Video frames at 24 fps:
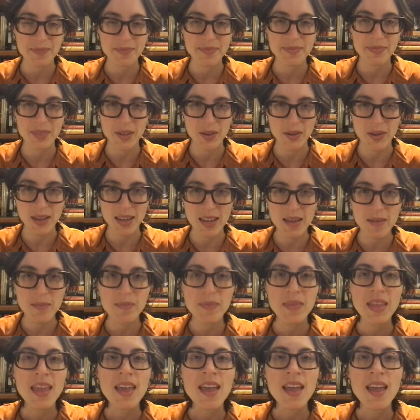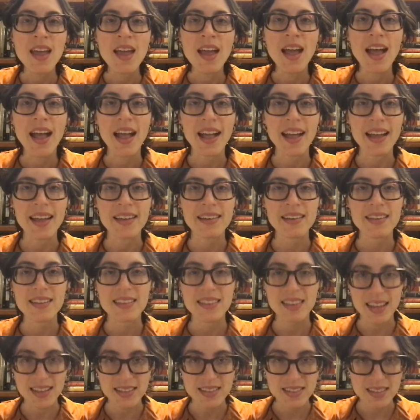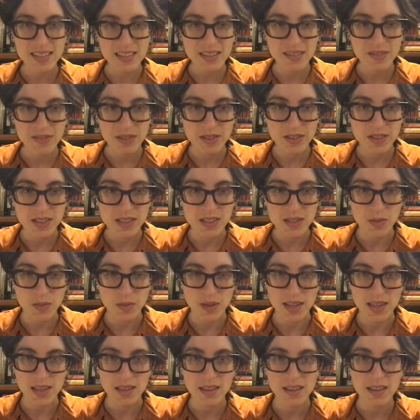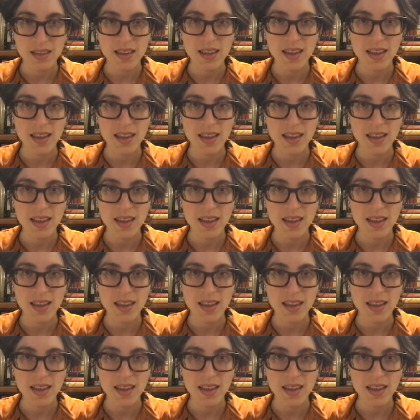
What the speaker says: Okay? And that's it for this week.